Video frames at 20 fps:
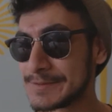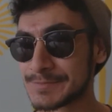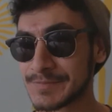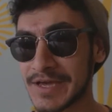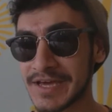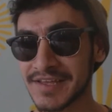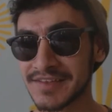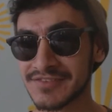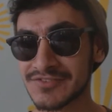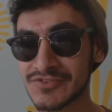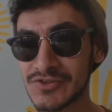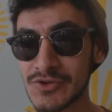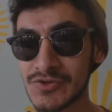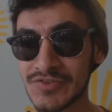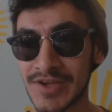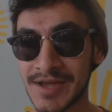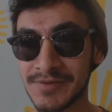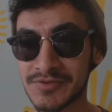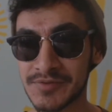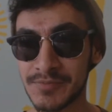Now there's 2
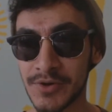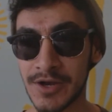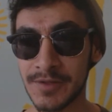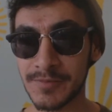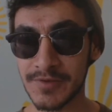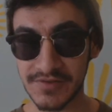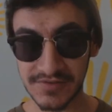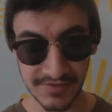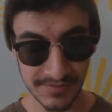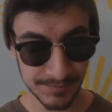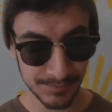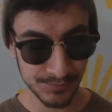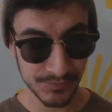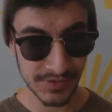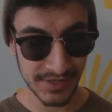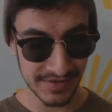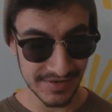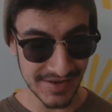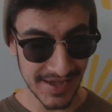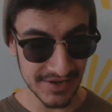types of polymers,
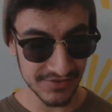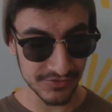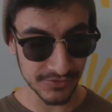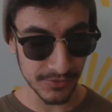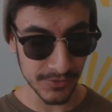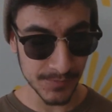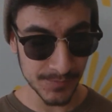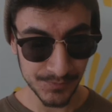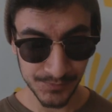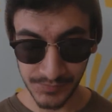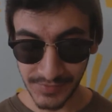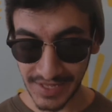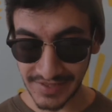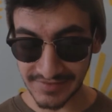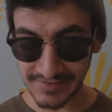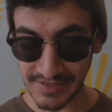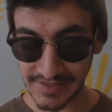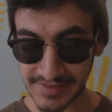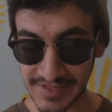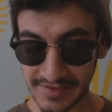natural
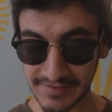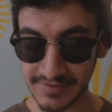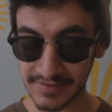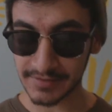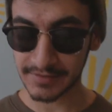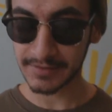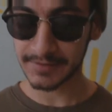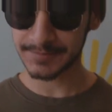and synthetic.